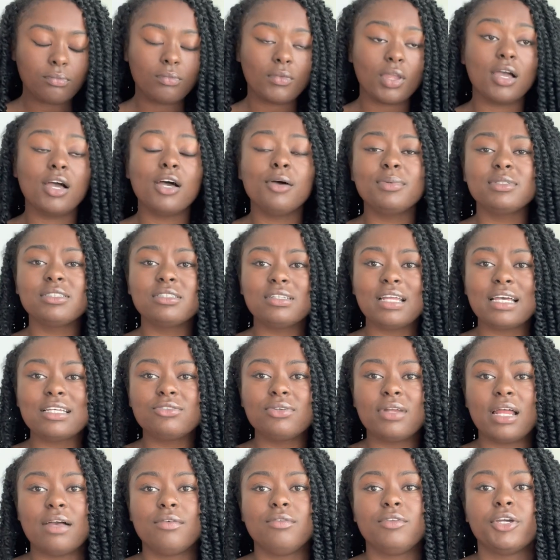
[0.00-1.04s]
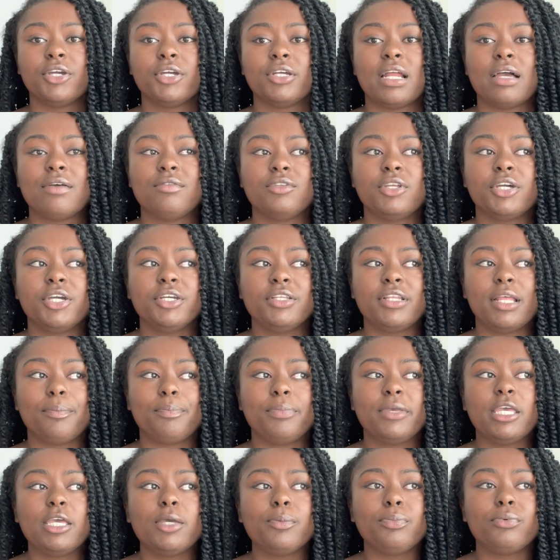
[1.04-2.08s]
And so that's what I've learned. I've learned
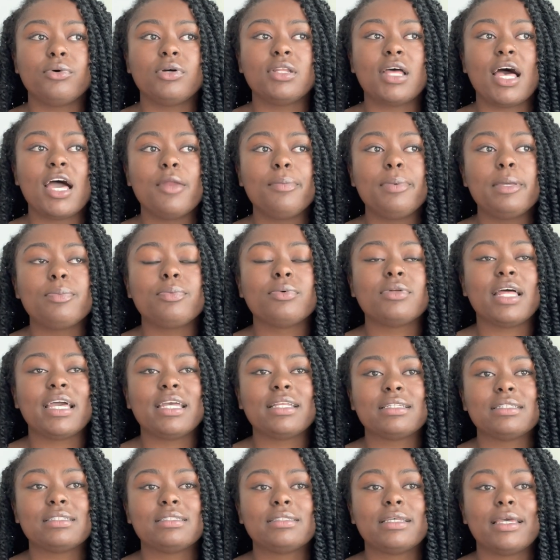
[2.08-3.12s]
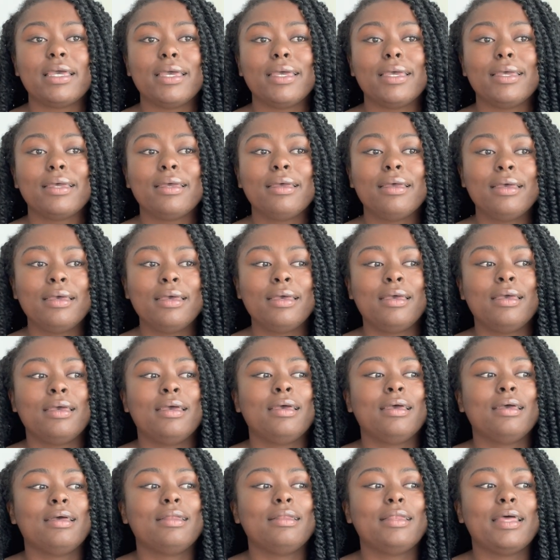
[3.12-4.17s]
that a lot of people like to say
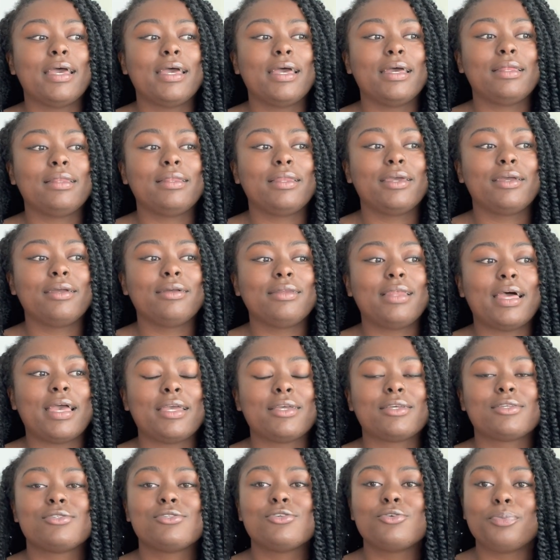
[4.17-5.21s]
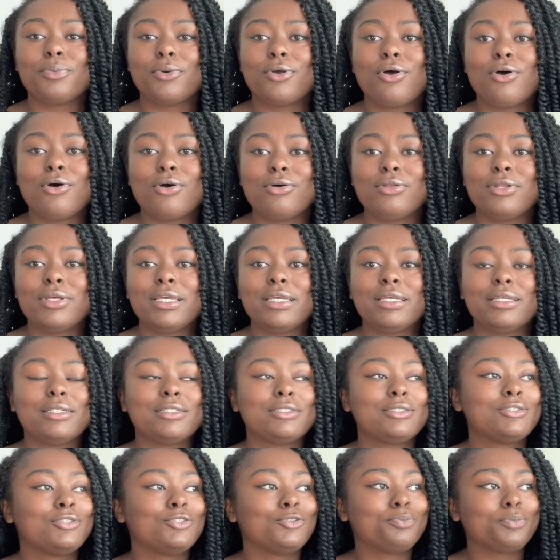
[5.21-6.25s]
that they're like super holy,
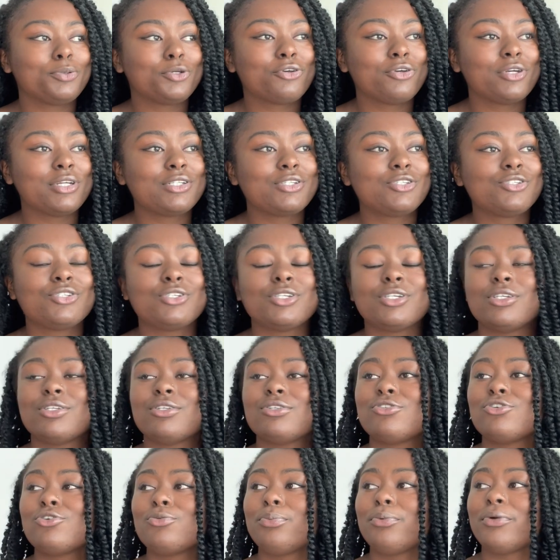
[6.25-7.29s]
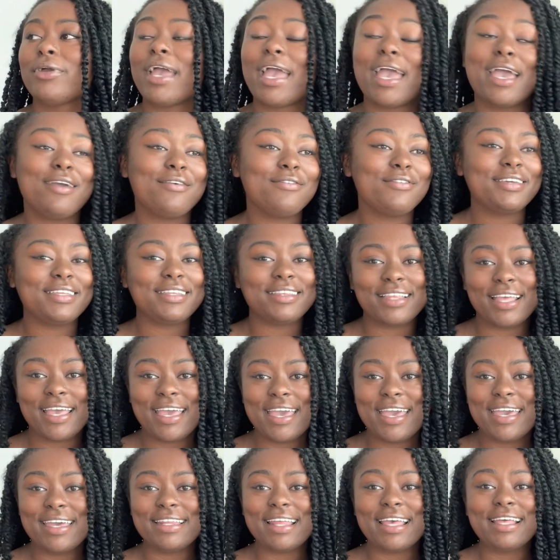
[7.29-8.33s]
super Christian, super
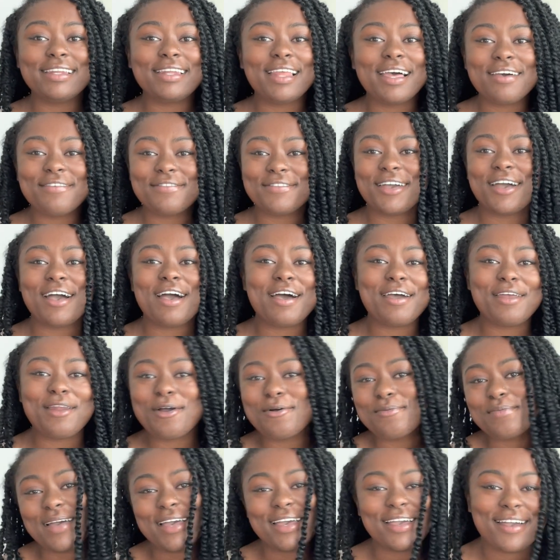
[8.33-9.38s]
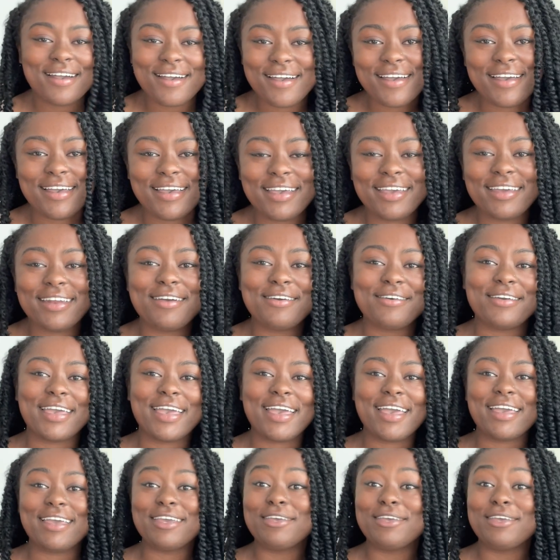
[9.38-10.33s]
everything. They love God. Oh my God. Okay.